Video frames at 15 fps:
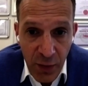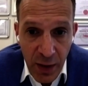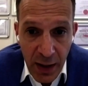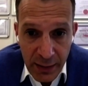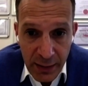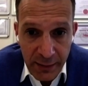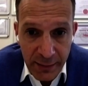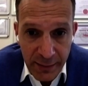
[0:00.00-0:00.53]

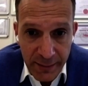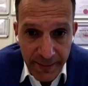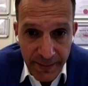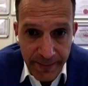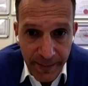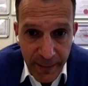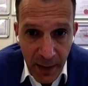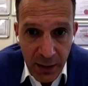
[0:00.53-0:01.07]
defined?
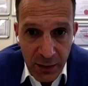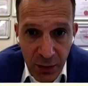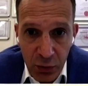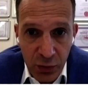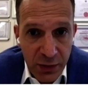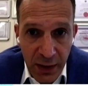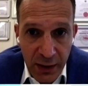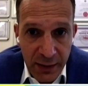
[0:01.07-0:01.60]
And
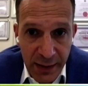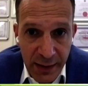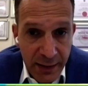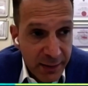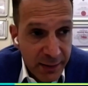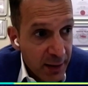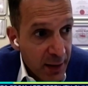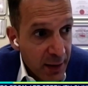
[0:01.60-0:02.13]
so
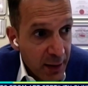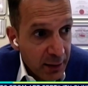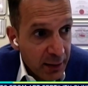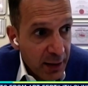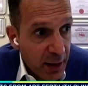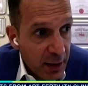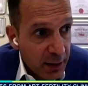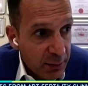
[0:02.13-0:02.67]
success,
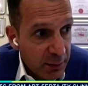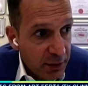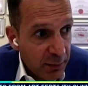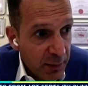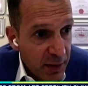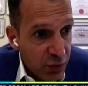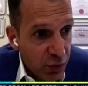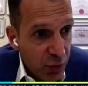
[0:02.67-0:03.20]
the
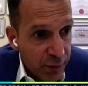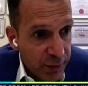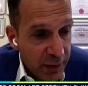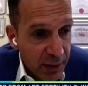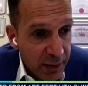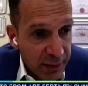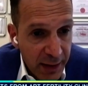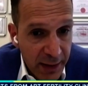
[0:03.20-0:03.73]
ultimate measure of
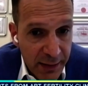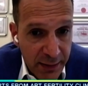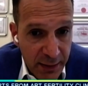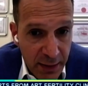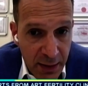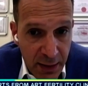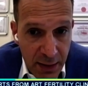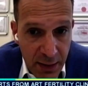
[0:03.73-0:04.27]
success
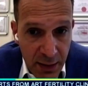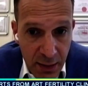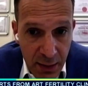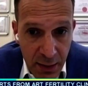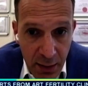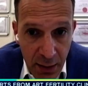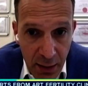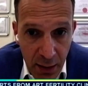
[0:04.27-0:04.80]

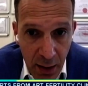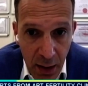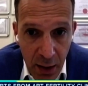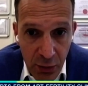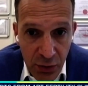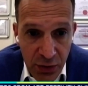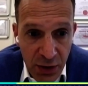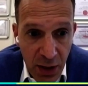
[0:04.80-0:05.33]
in
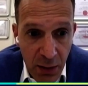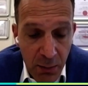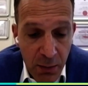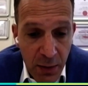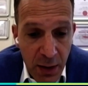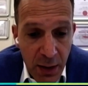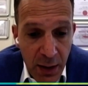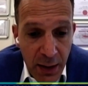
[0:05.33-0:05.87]
our
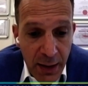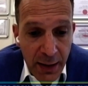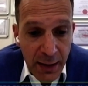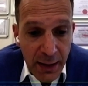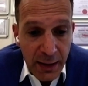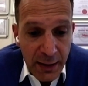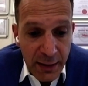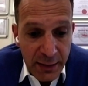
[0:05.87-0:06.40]
job
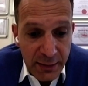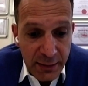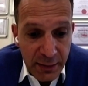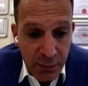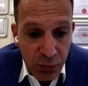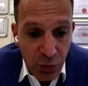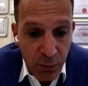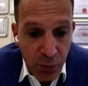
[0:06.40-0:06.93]
is
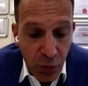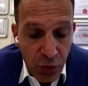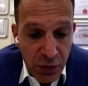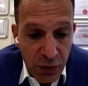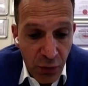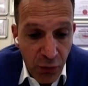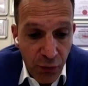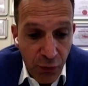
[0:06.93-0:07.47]
the
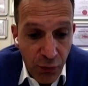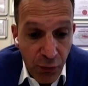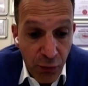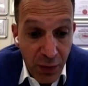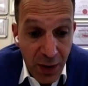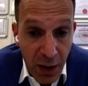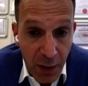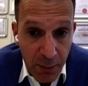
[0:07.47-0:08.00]
proportion of
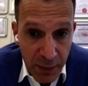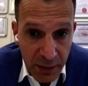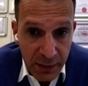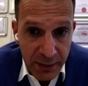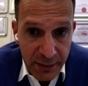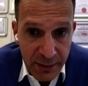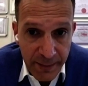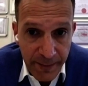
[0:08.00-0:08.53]

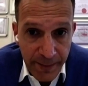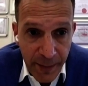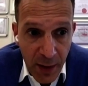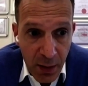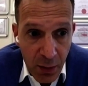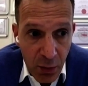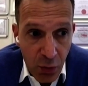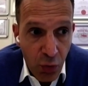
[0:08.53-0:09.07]
couples
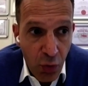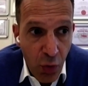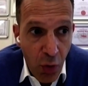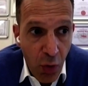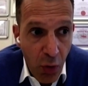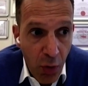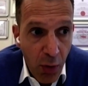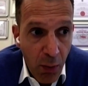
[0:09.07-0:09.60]
who
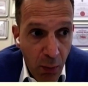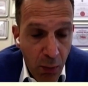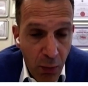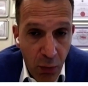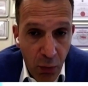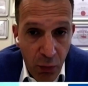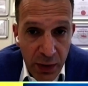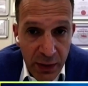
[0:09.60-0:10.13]
go
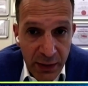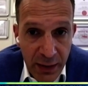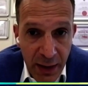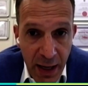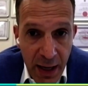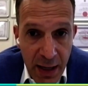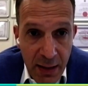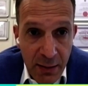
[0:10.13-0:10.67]
home with
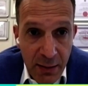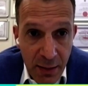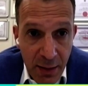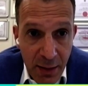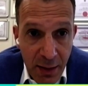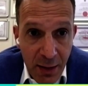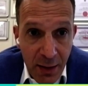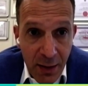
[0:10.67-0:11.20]
a
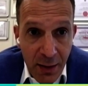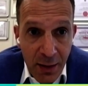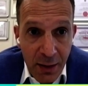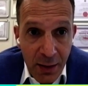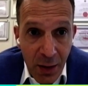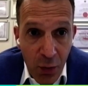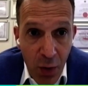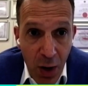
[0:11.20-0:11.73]

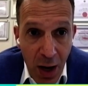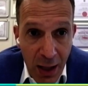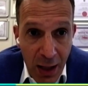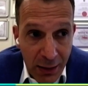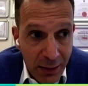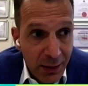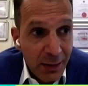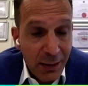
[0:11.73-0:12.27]

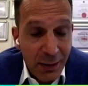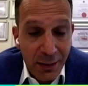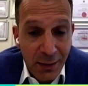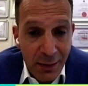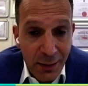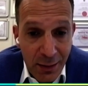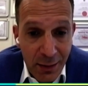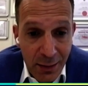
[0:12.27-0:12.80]
healthy
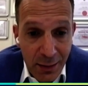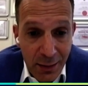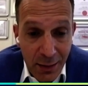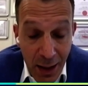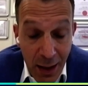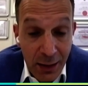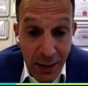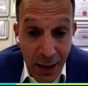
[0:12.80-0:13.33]

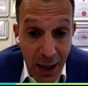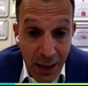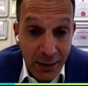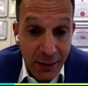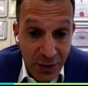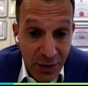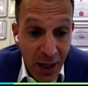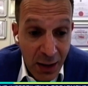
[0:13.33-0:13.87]

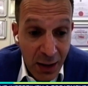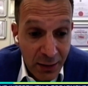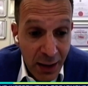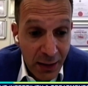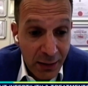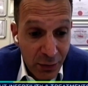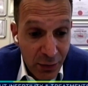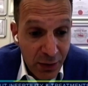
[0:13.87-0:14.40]
child,
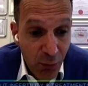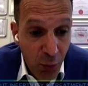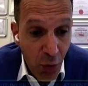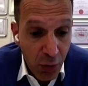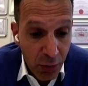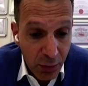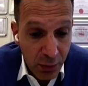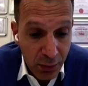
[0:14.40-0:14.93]
healthy
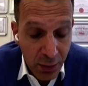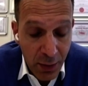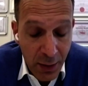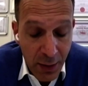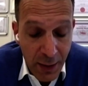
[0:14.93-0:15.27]
newborn.